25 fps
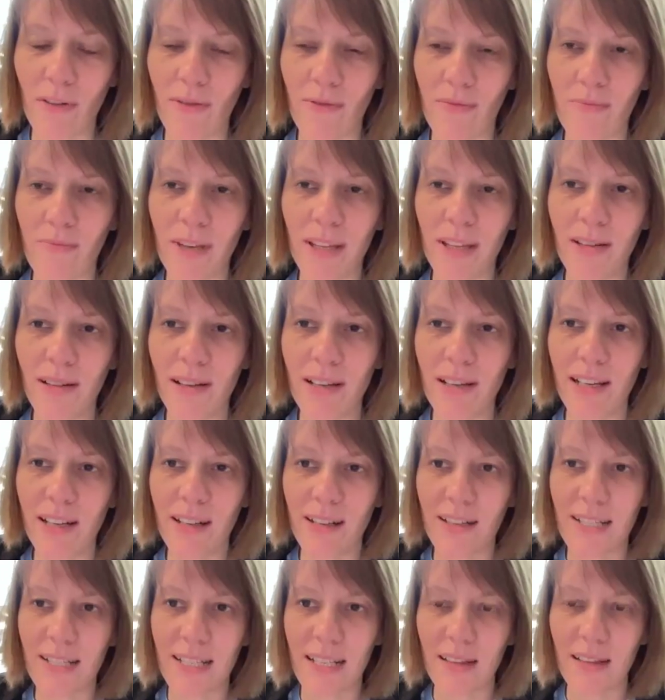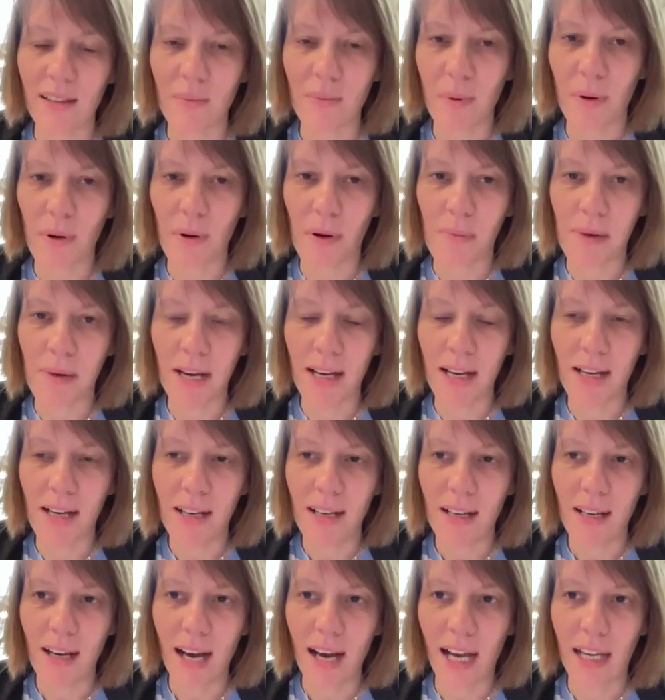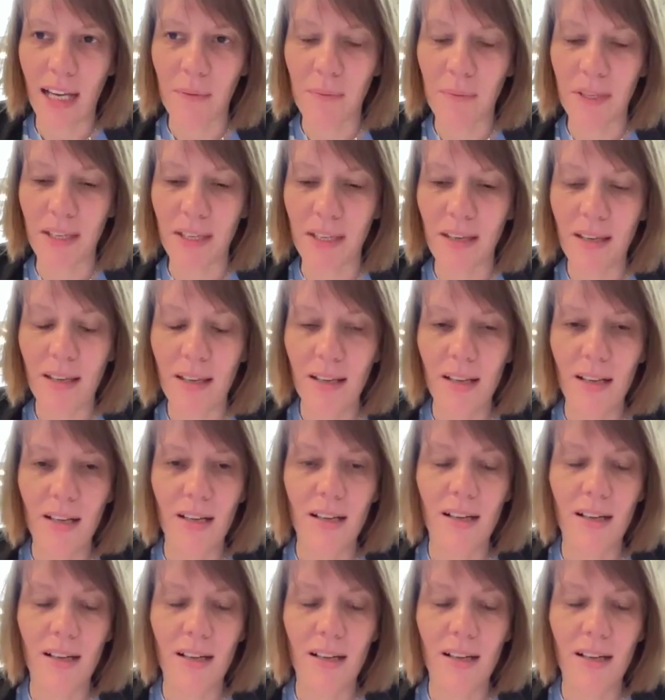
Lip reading: of middle years and diploma IB